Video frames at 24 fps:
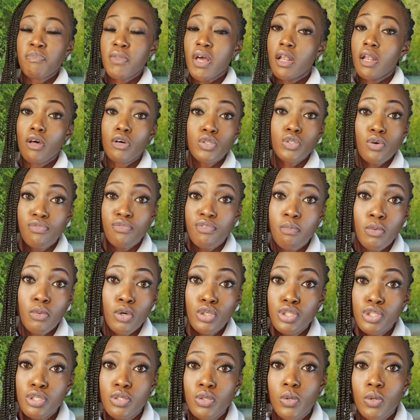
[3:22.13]
a lot of
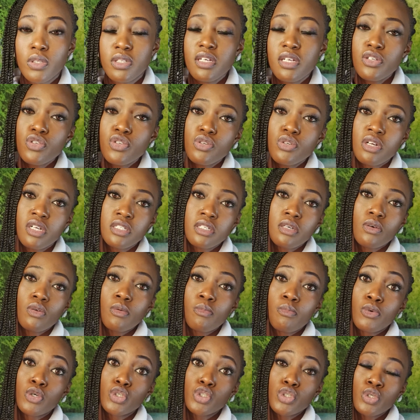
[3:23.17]
emotional distress or
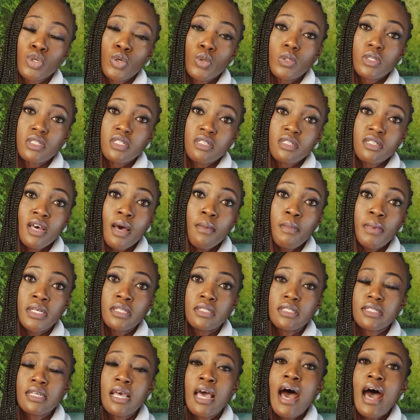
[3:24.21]
emotional
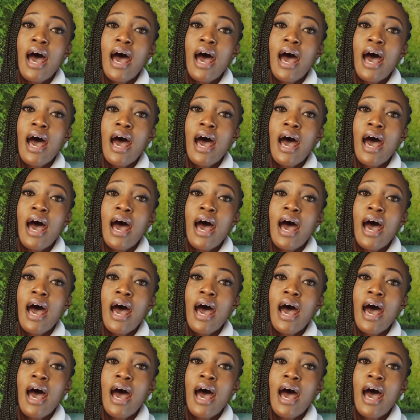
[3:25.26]
disturbance.